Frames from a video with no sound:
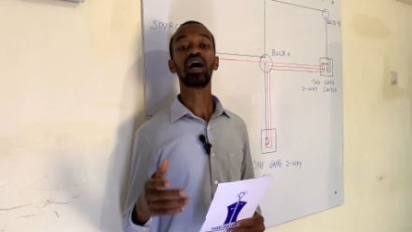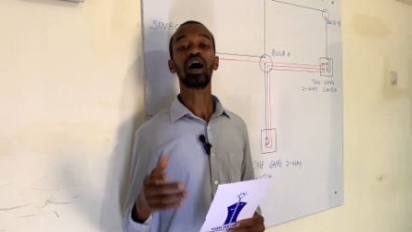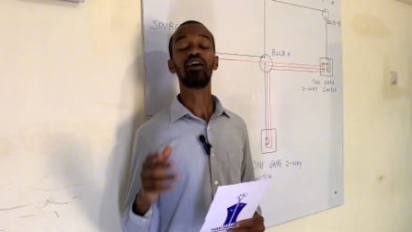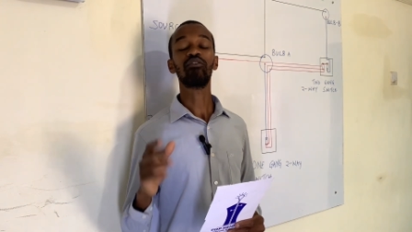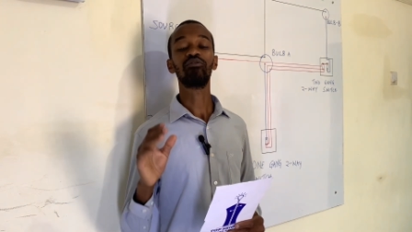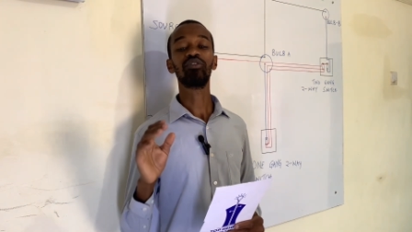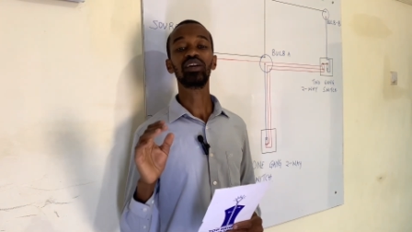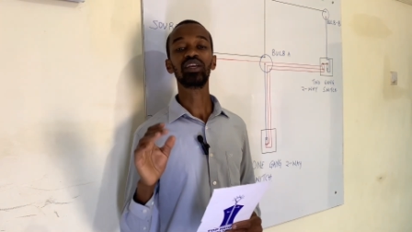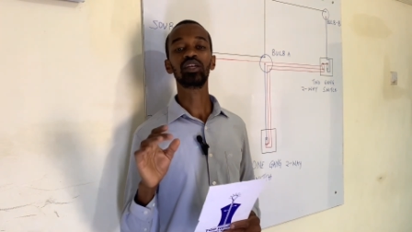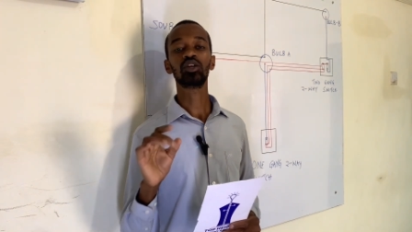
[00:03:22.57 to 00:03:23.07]
a
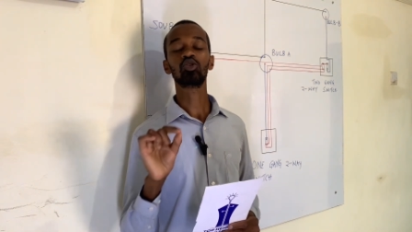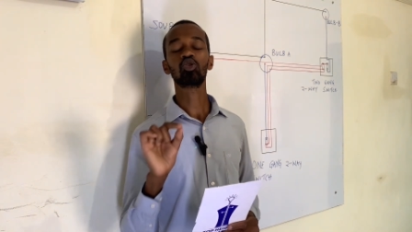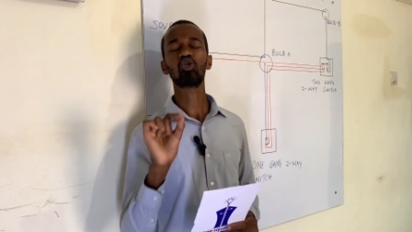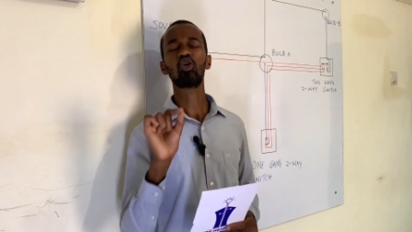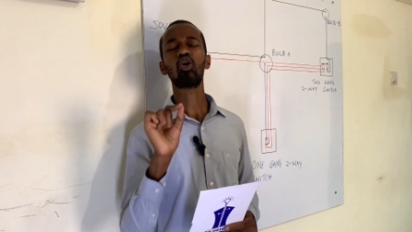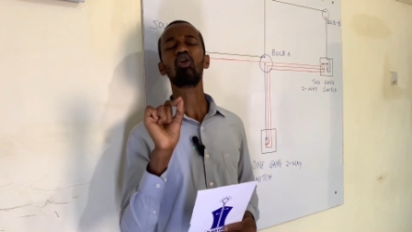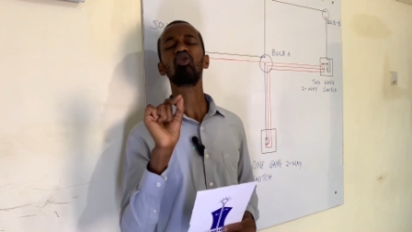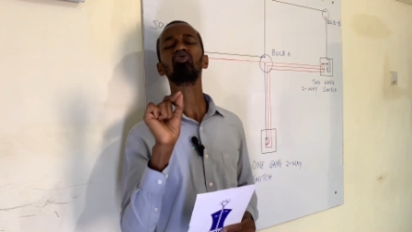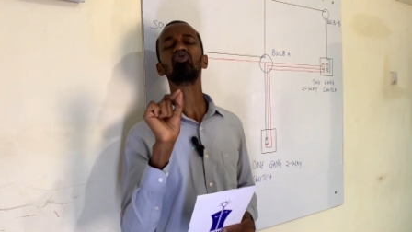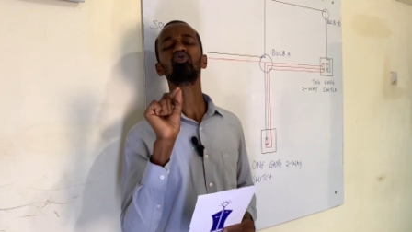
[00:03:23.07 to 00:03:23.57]
very
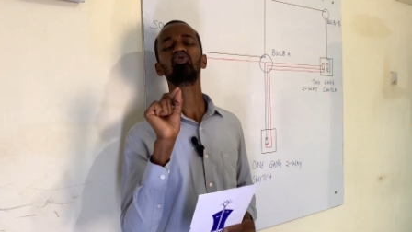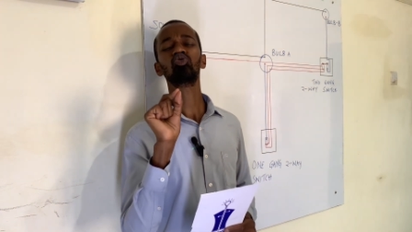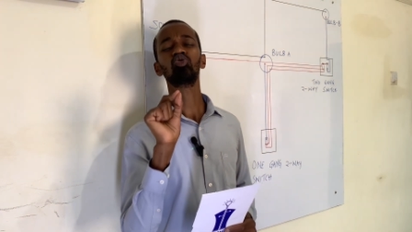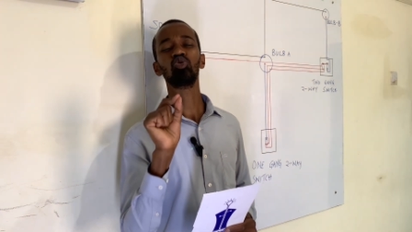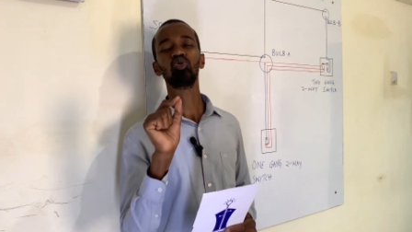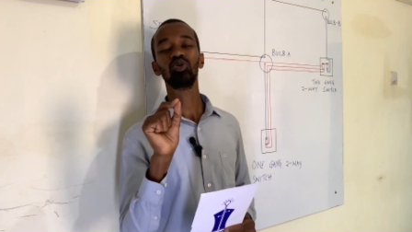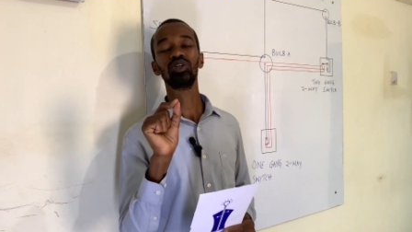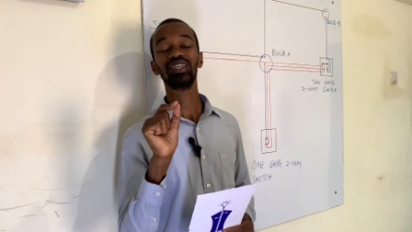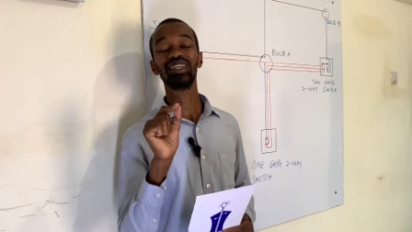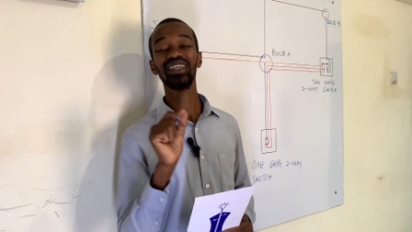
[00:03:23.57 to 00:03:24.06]
wrong
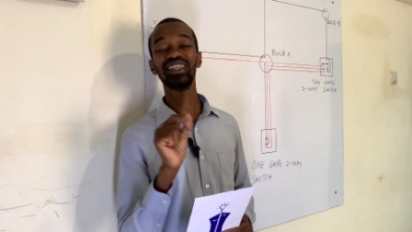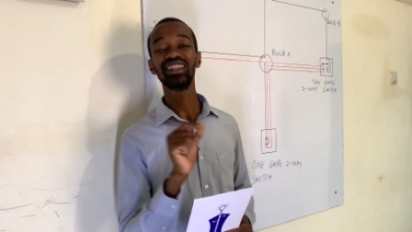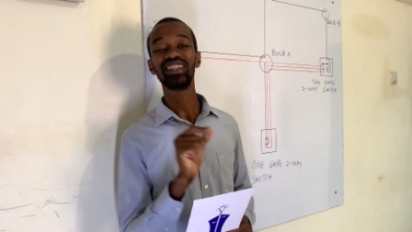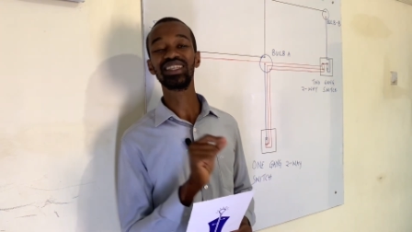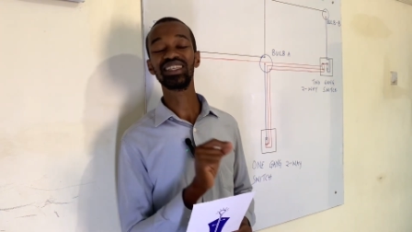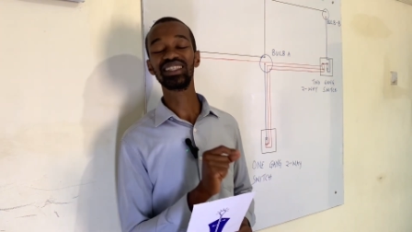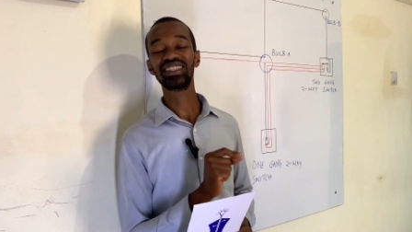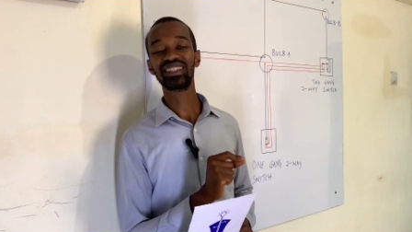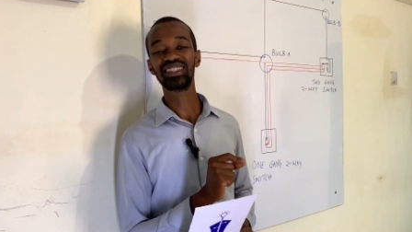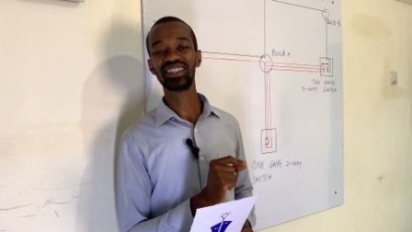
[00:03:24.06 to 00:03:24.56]
tool in
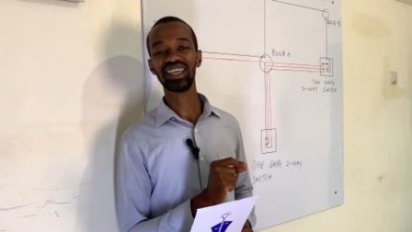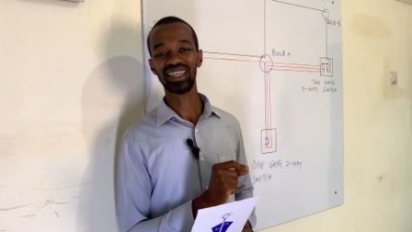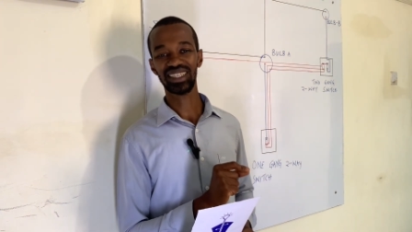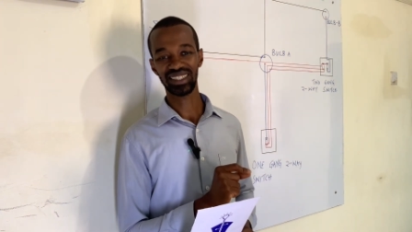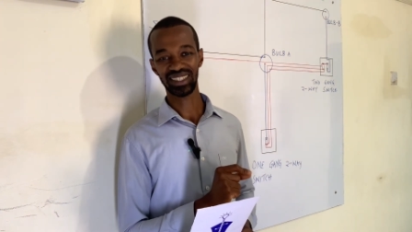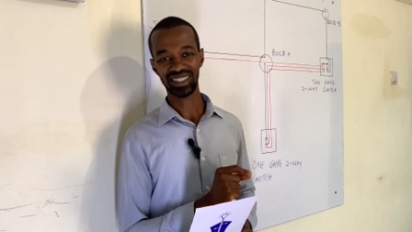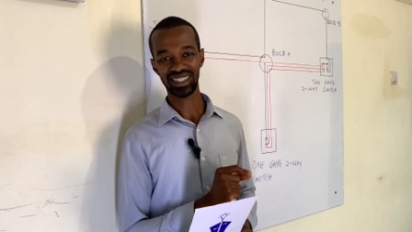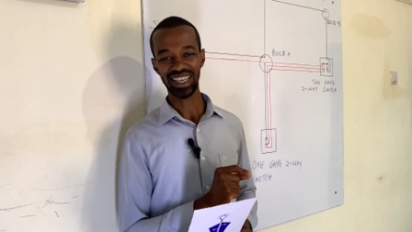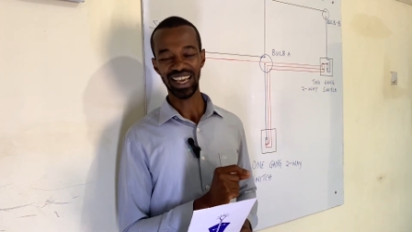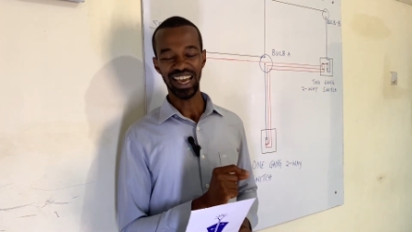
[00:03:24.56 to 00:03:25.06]
this
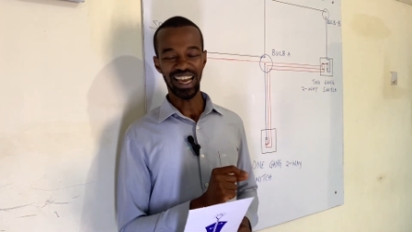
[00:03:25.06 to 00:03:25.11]
sense.